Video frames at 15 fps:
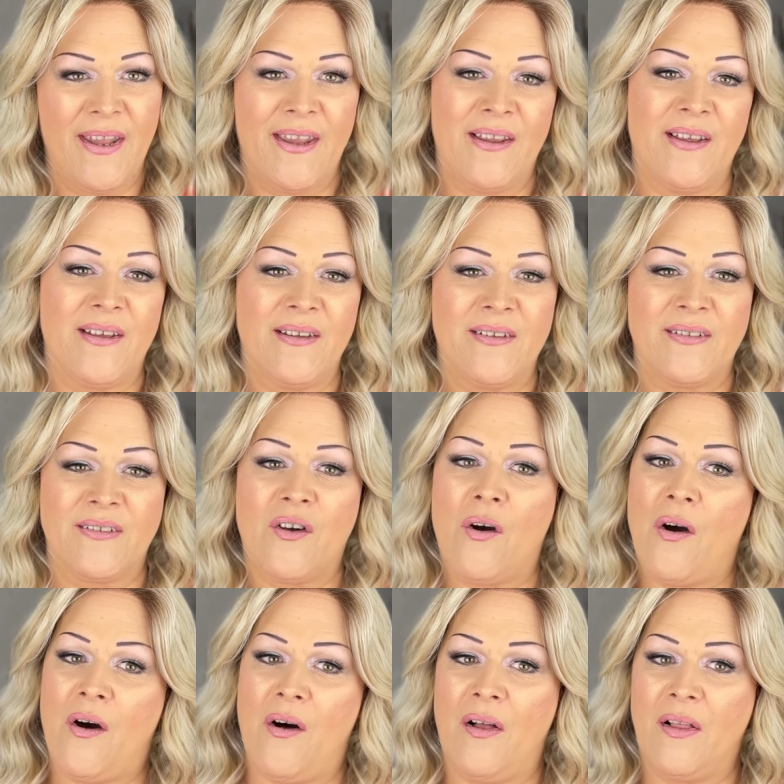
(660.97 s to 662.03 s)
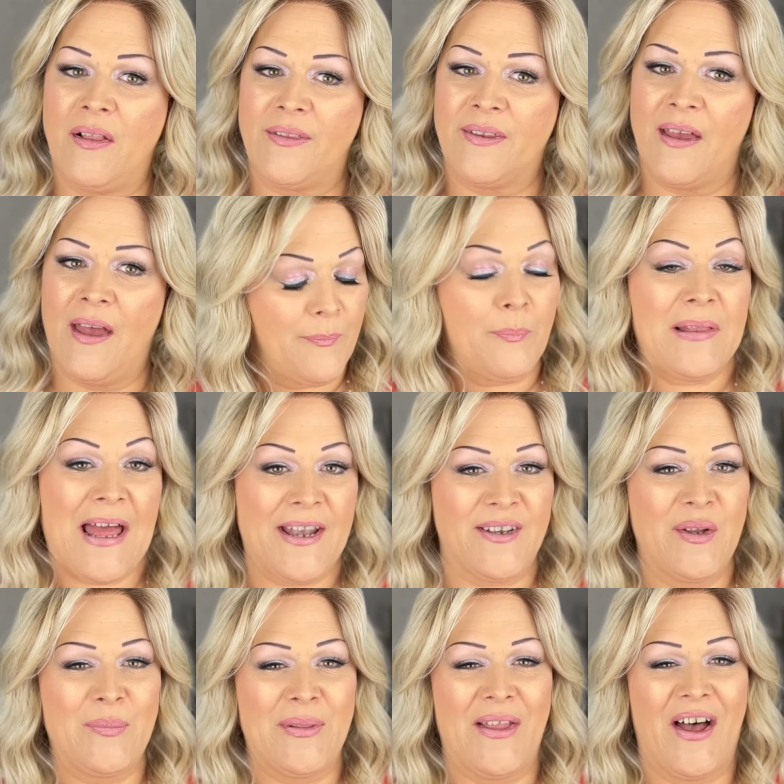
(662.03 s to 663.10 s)
is called
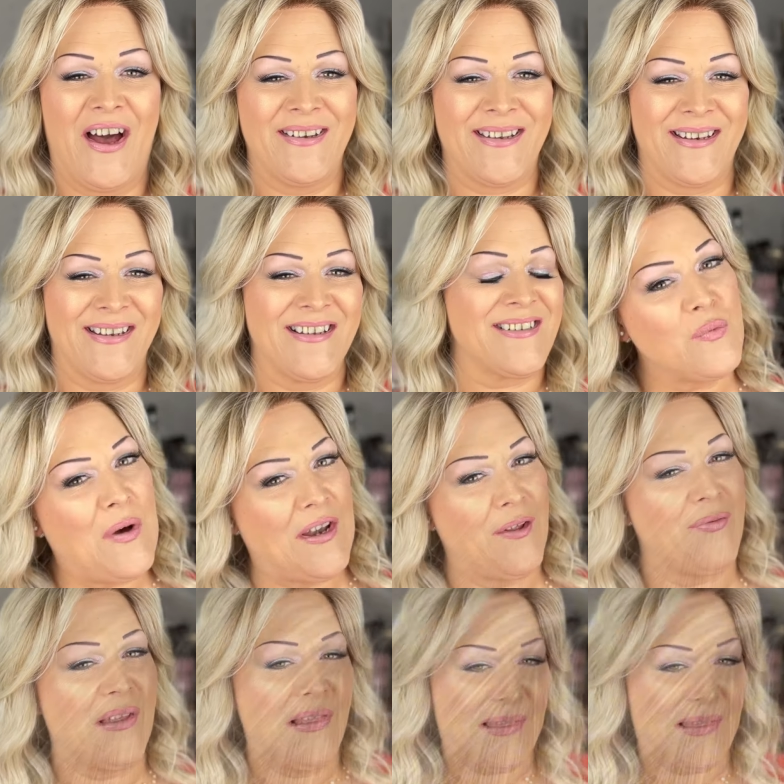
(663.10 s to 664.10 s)
platinum blonde and is one of the